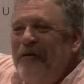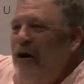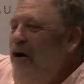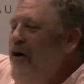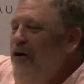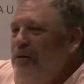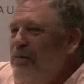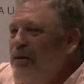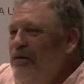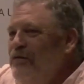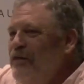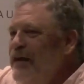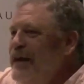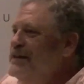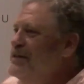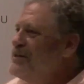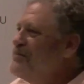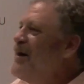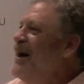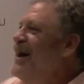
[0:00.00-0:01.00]
horrible
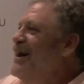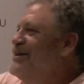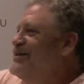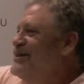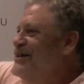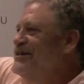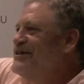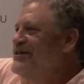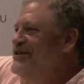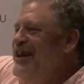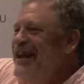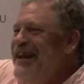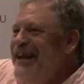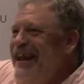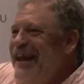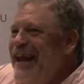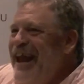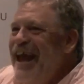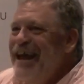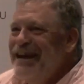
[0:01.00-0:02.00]
fake smiles, and
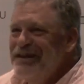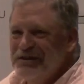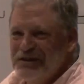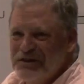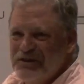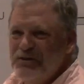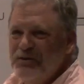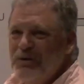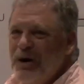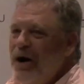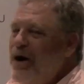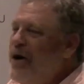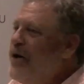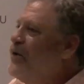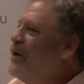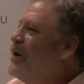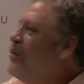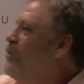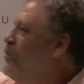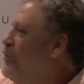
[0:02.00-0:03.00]
shaking hands too
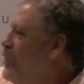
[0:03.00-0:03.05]
hard and